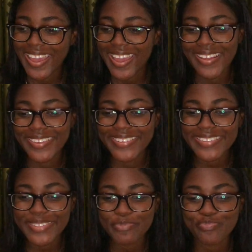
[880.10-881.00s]

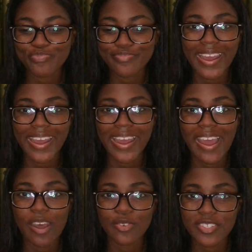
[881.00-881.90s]
And
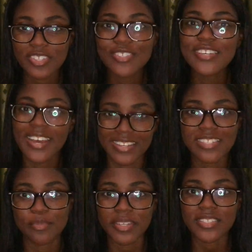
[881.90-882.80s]
I'll see you guys
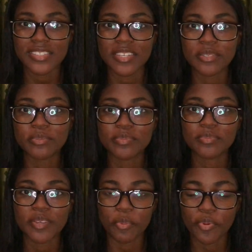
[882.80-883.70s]
some other time.
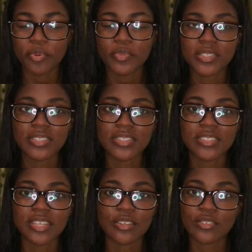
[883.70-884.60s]
I
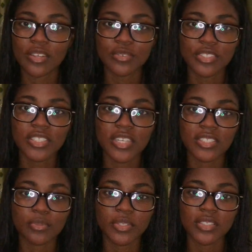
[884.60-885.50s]
promise. I'll see you
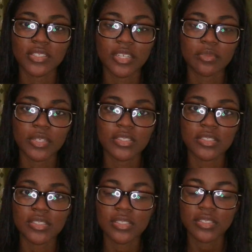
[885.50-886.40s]
guys some other time,
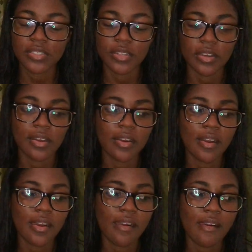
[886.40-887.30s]
honestly.
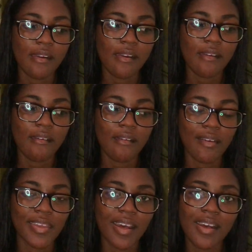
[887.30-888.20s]

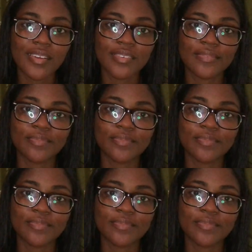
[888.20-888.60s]
Yeah.